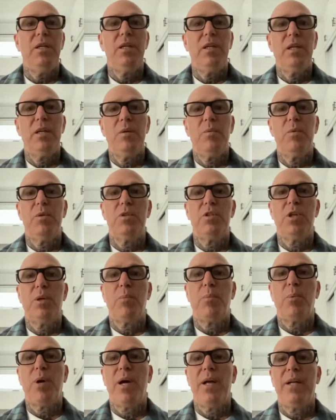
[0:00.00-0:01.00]
And we'll
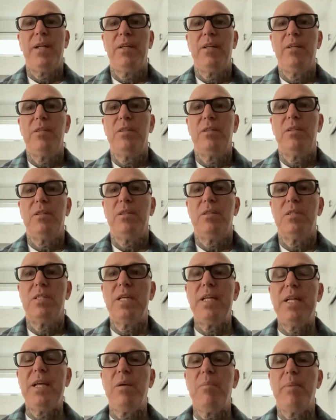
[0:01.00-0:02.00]
jump right into
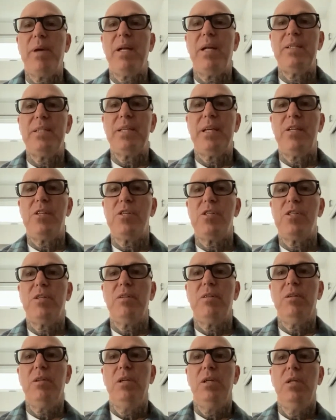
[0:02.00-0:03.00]
sitting
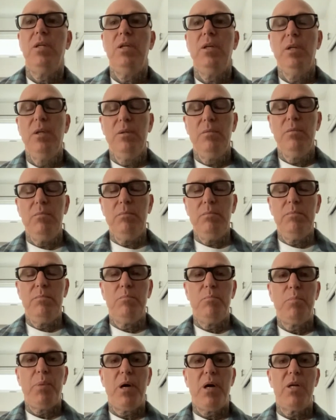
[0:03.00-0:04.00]
meditation.
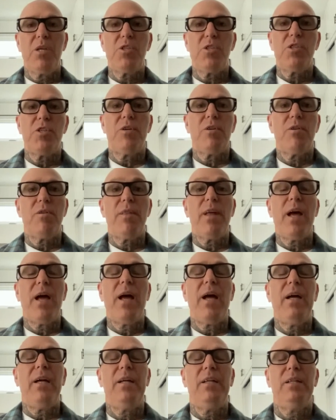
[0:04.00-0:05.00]
Posture
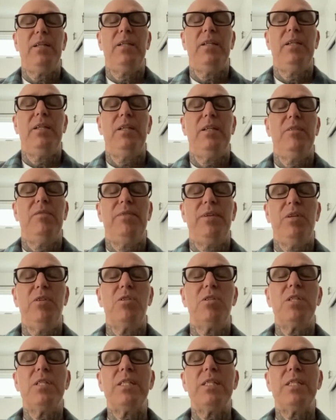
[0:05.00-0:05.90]
that feels